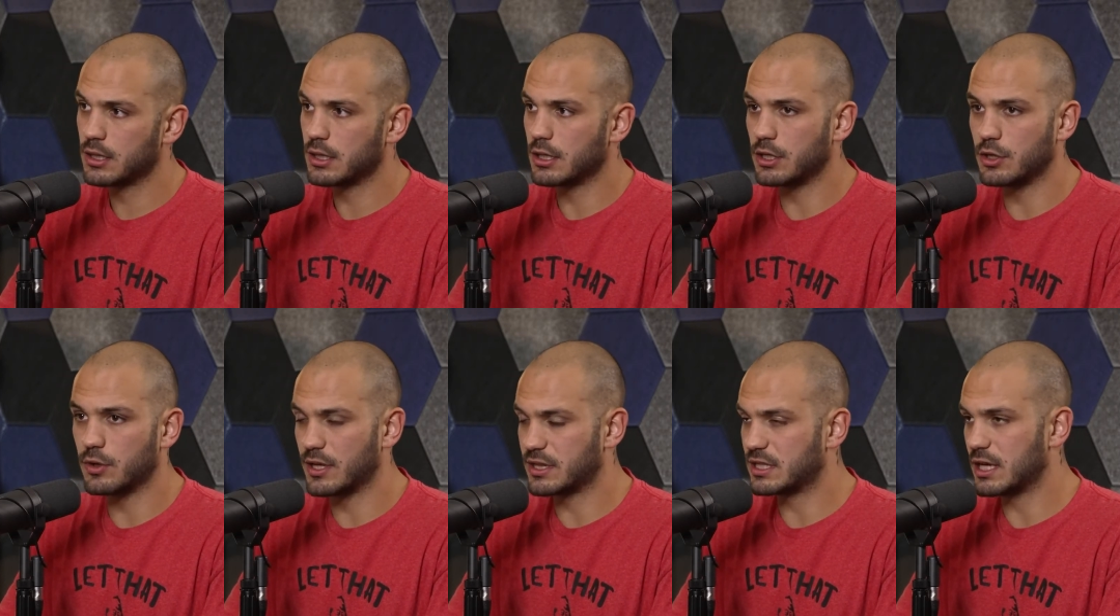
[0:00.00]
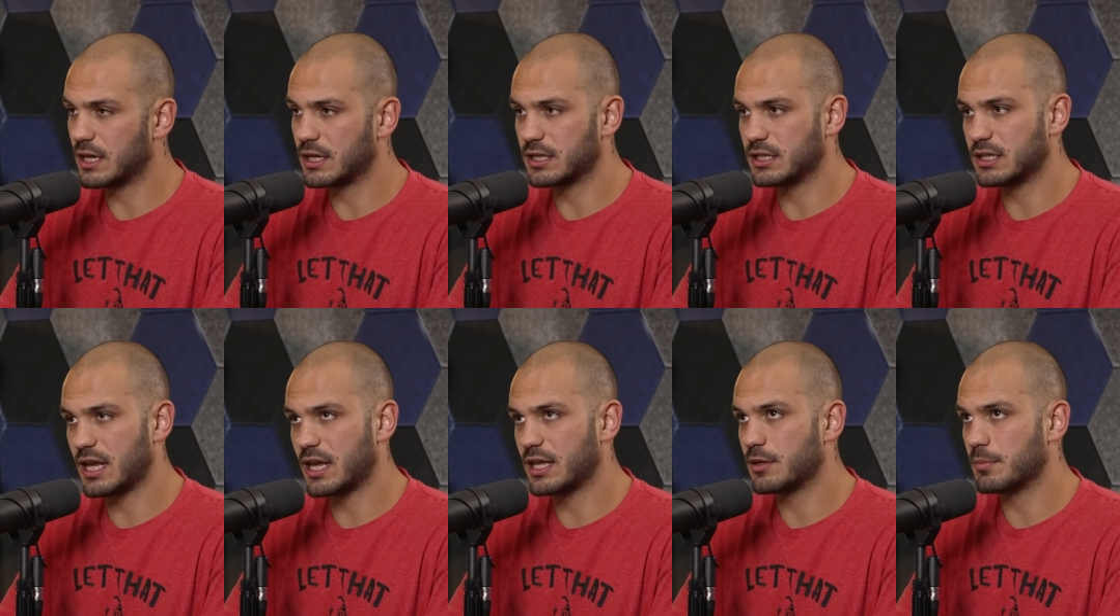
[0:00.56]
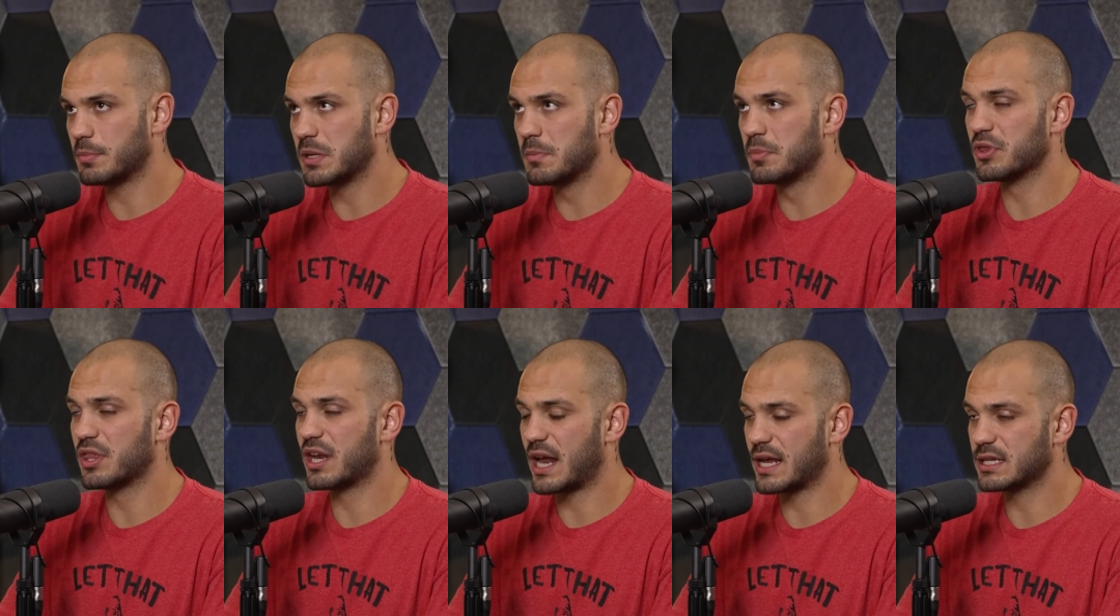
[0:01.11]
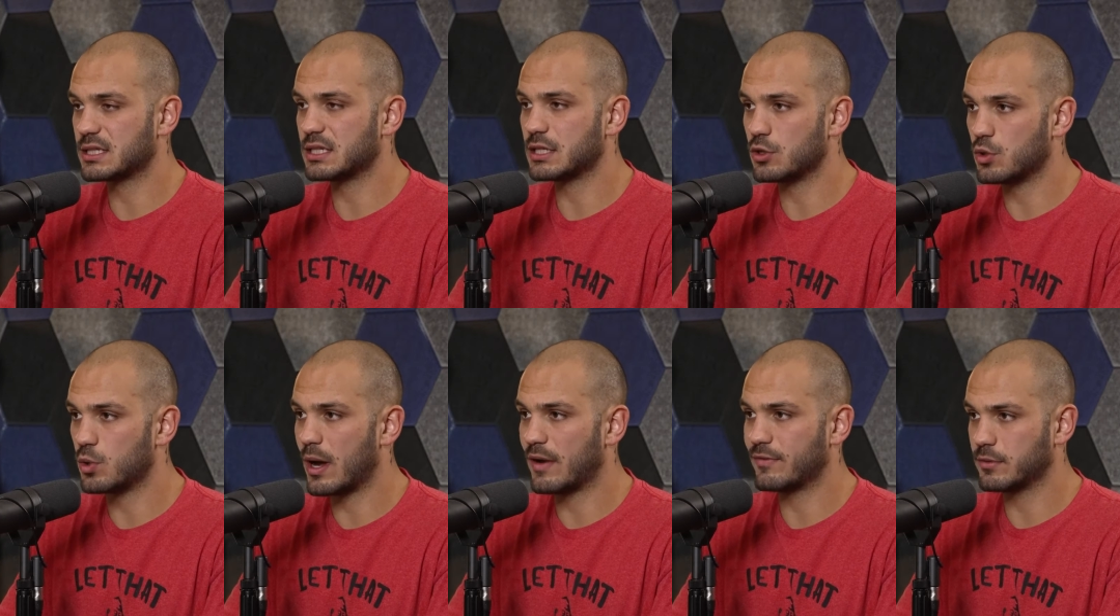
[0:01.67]
At the end of the day, the people that I see
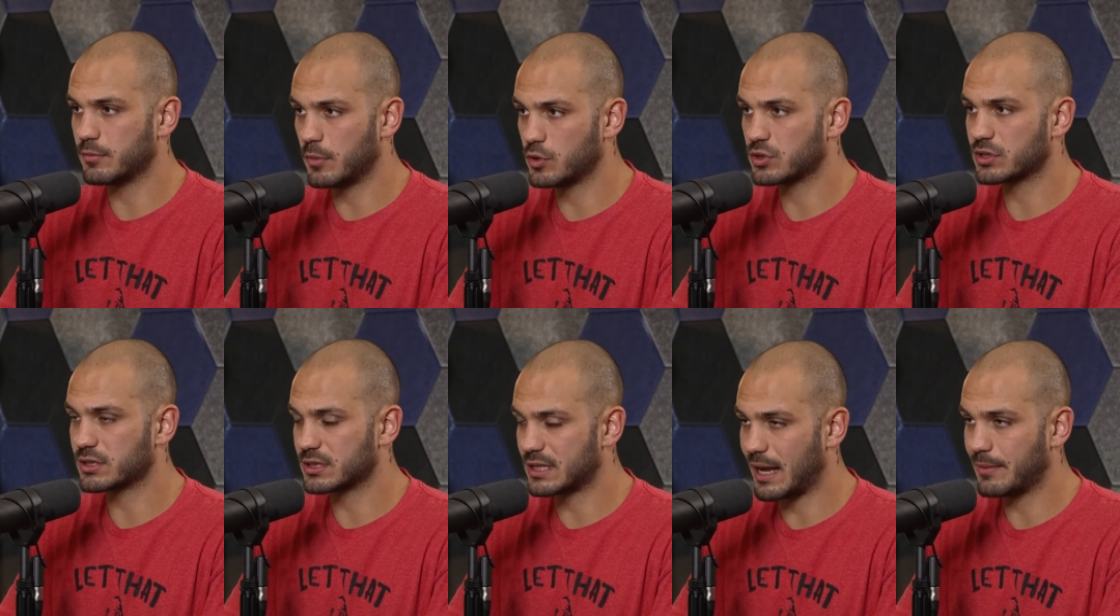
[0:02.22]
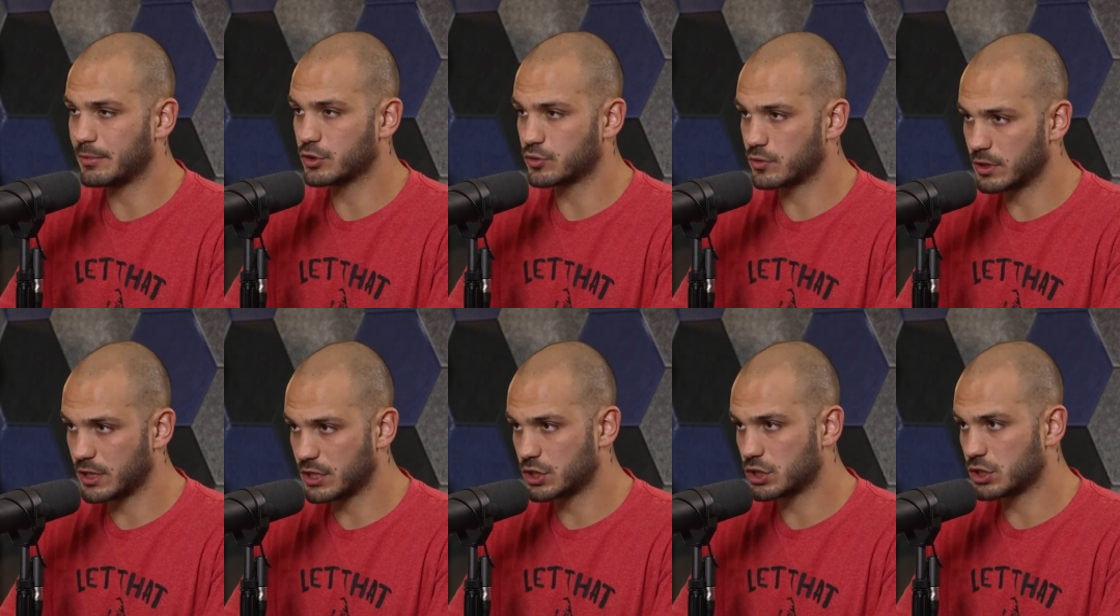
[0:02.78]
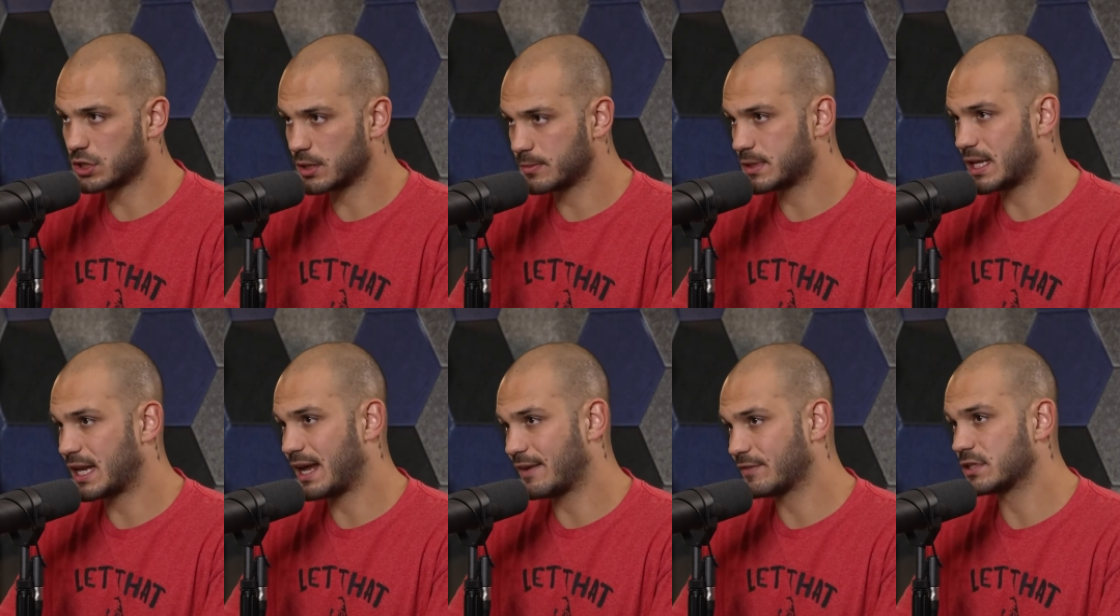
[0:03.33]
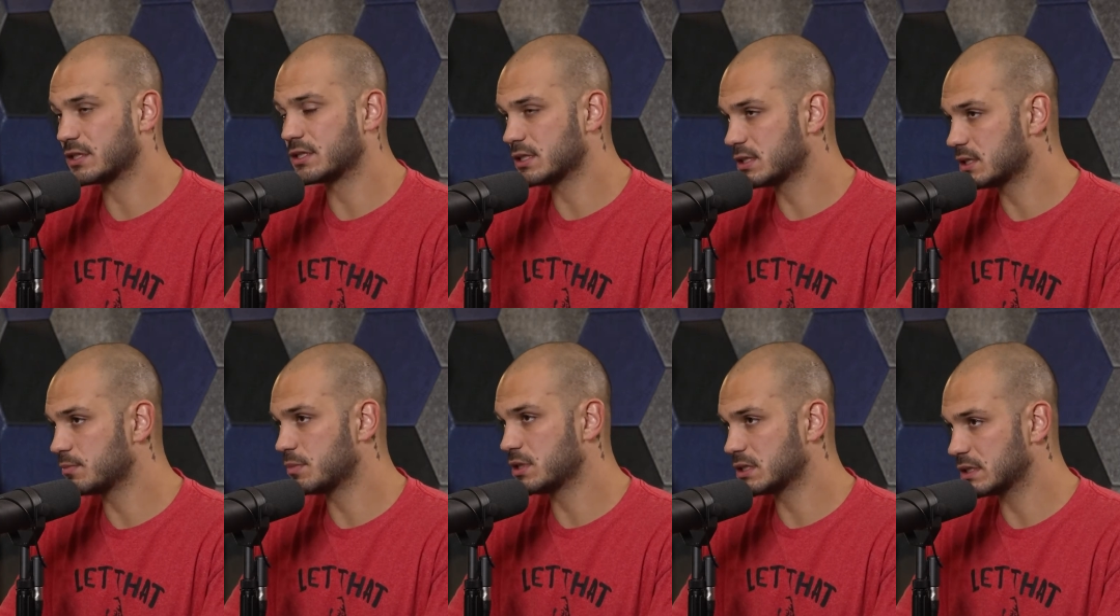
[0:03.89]
who have the most established relationships that have
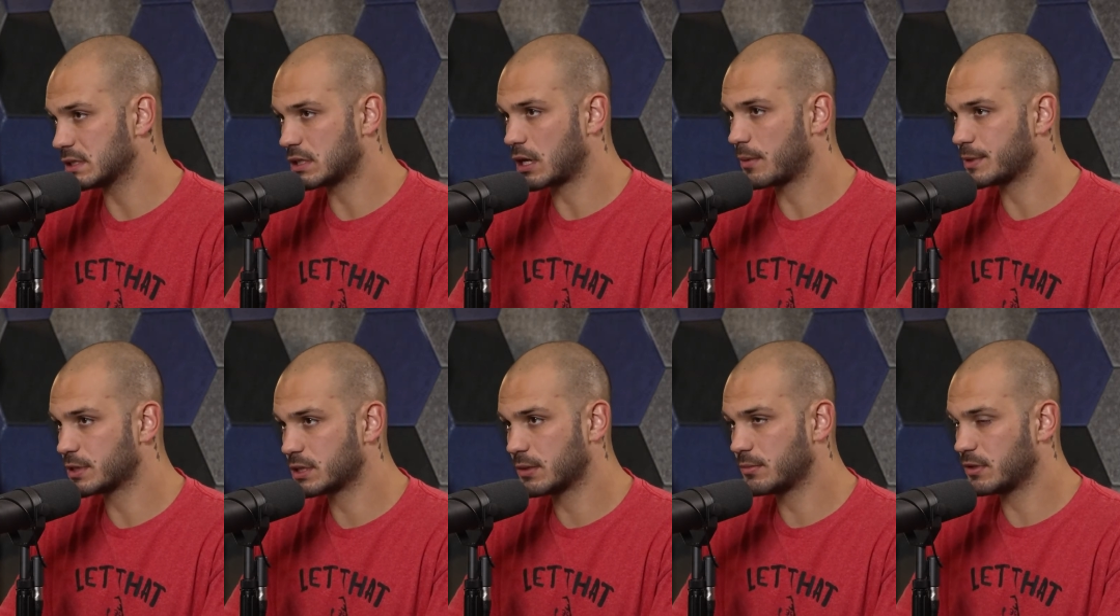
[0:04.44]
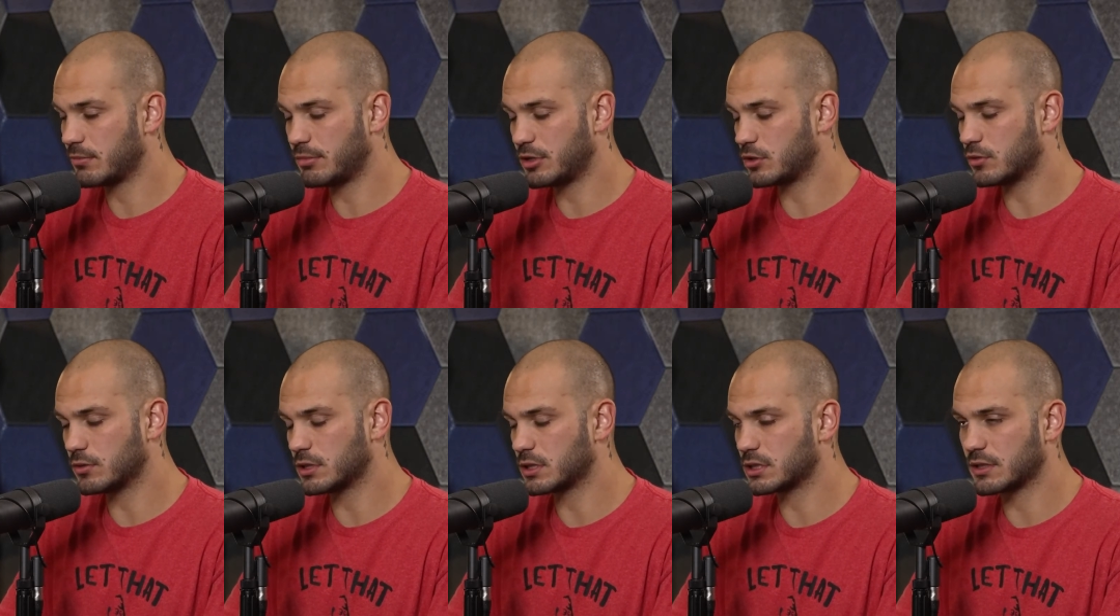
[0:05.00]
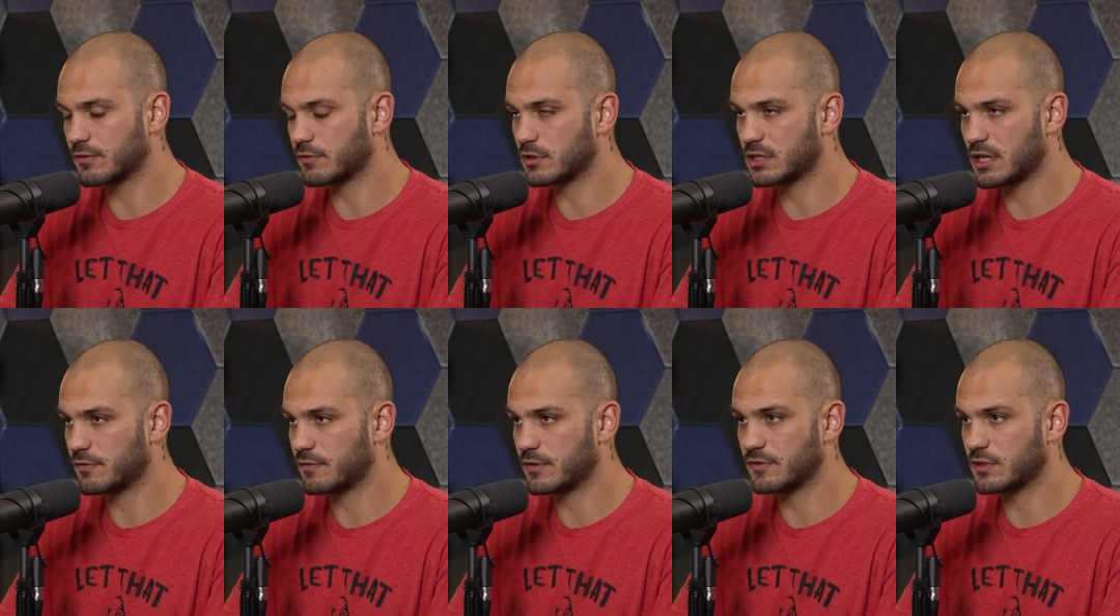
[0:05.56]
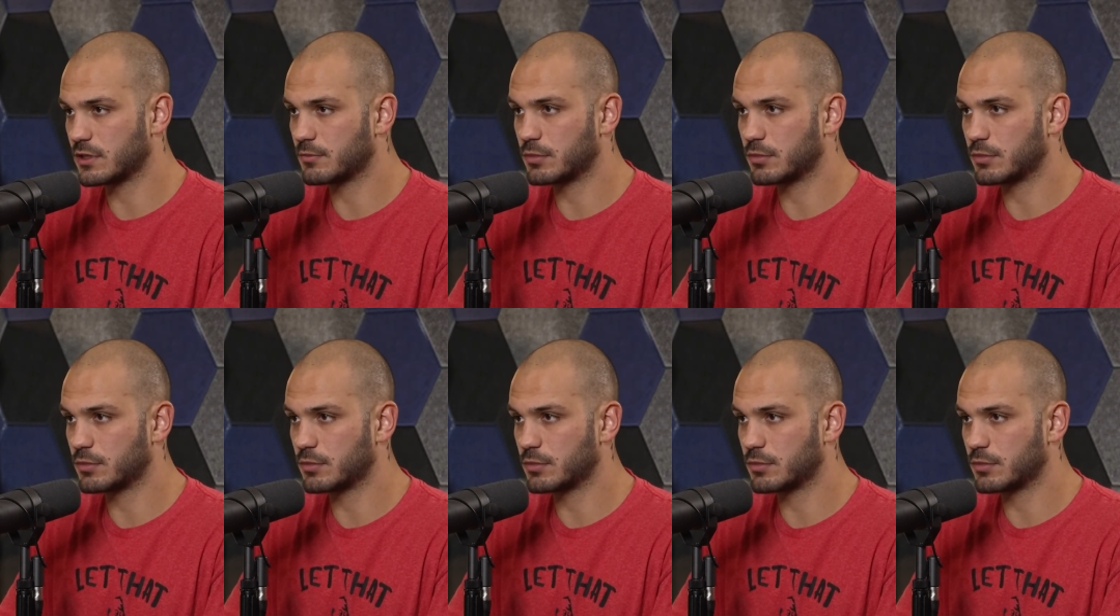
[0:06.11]
consistent business coming to them, they've been doing this thing for 10, 15